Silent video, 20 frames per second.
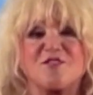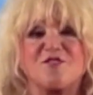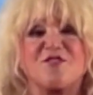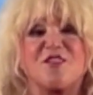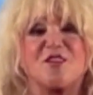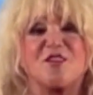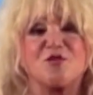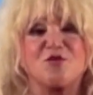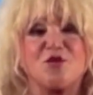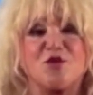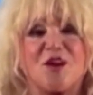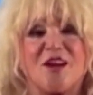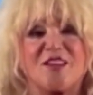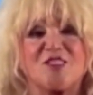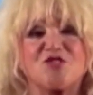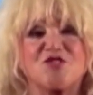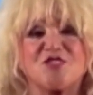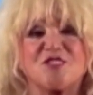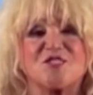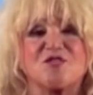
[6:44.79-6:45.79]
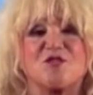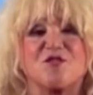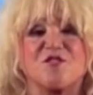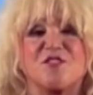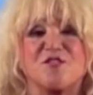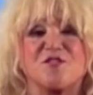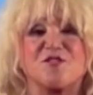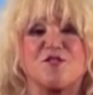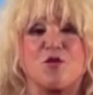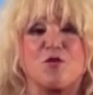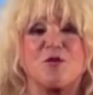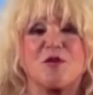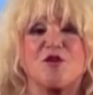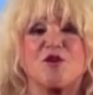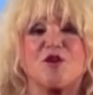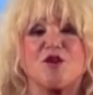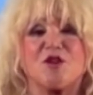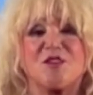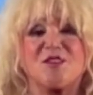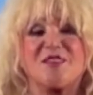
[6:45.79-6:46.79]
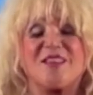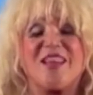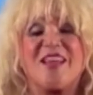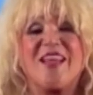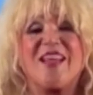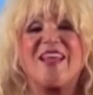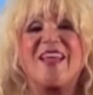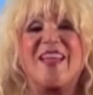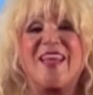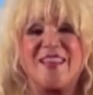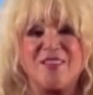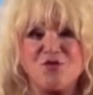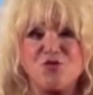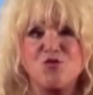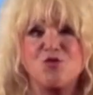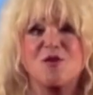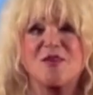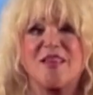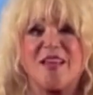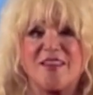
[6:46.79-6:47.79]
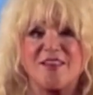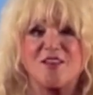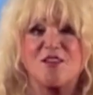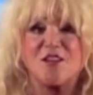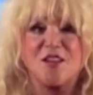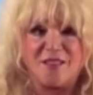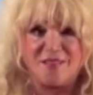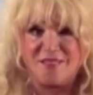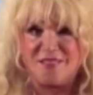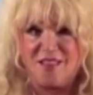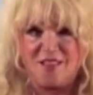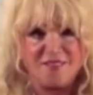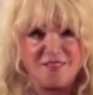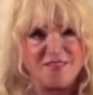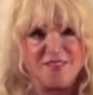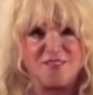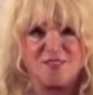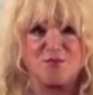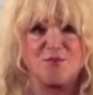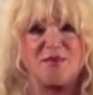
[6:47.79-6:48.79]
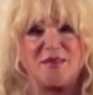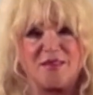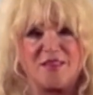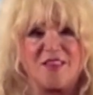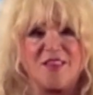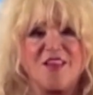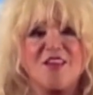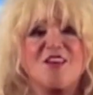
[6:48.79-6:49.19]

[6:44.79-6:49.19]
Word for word: follow your hunches, you feel very good, and you get a lot done this week.